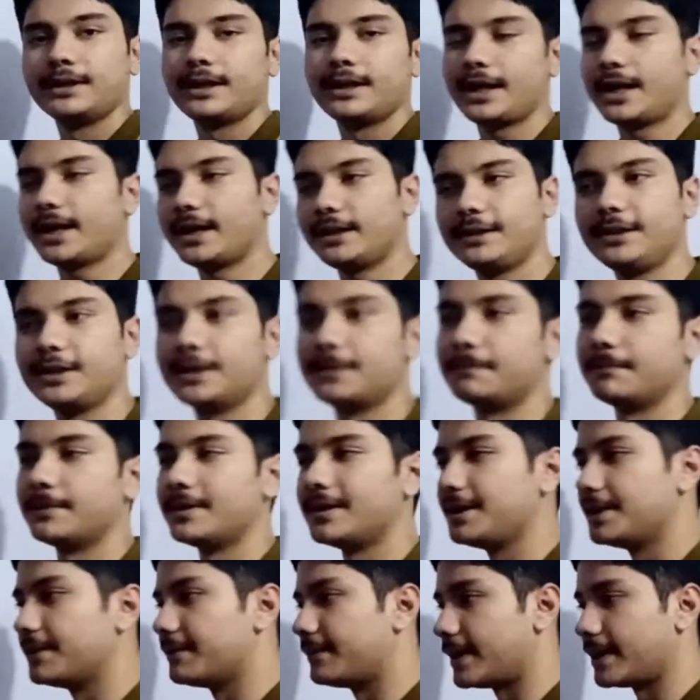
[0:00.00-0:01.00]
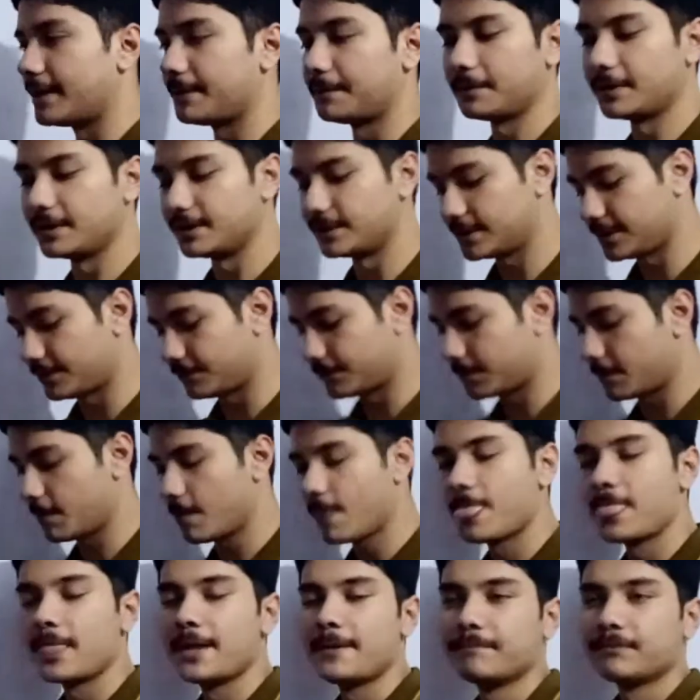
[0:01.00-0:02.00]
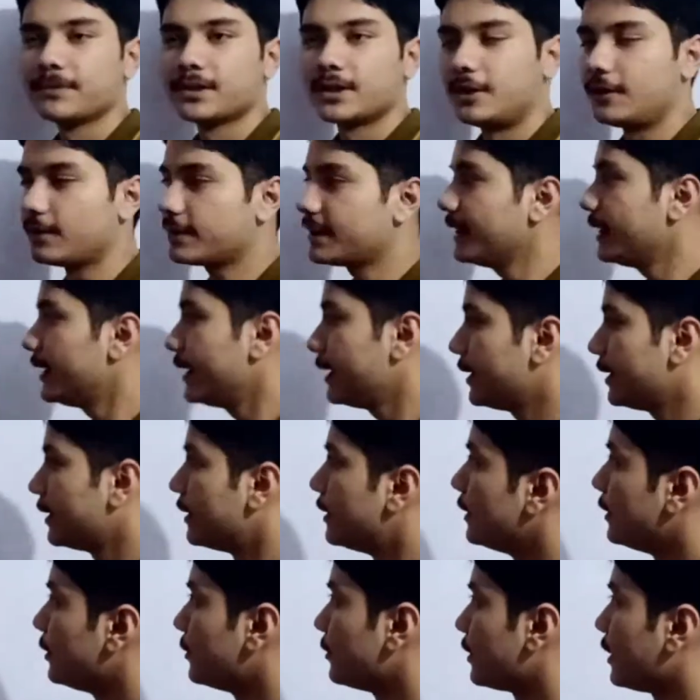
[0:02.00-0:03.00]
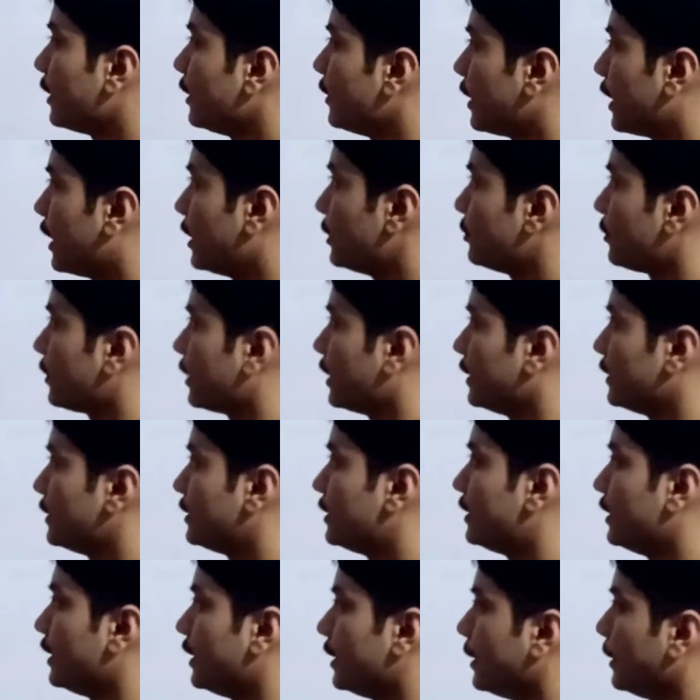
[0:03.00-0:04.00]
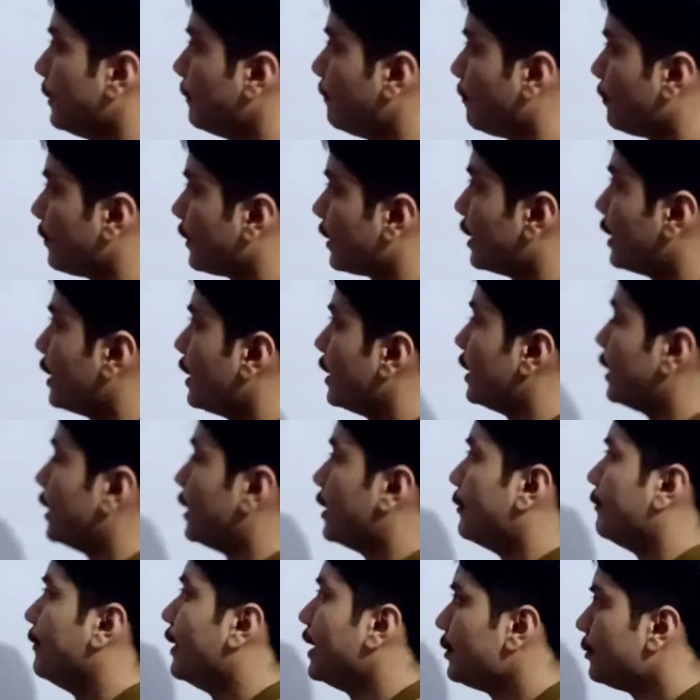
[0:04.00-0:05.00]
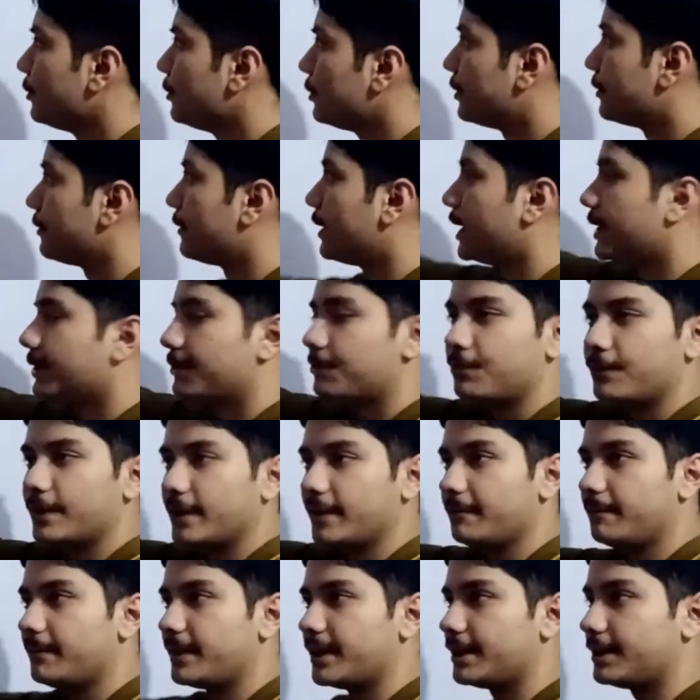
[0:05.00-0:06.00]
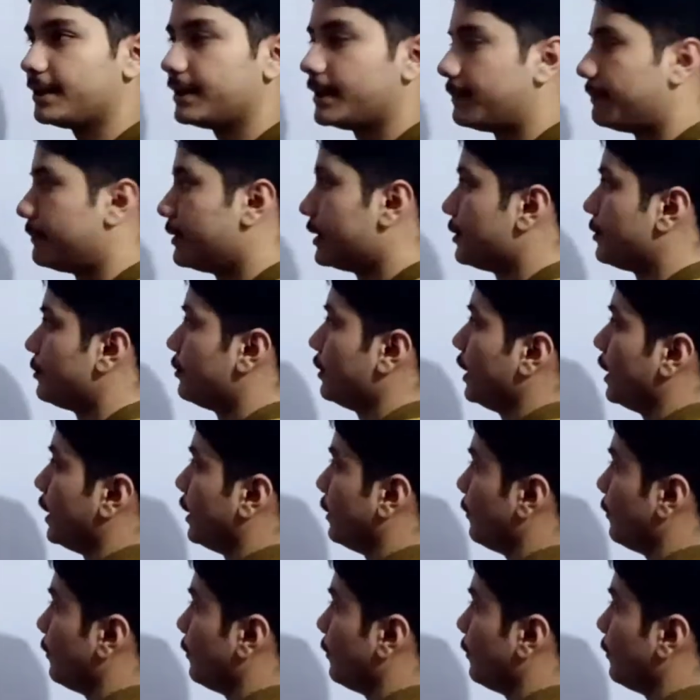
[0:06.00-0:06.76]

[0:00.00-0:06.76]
any number divided by 0. Okay, here as you can see, when you divide 12 by number 3,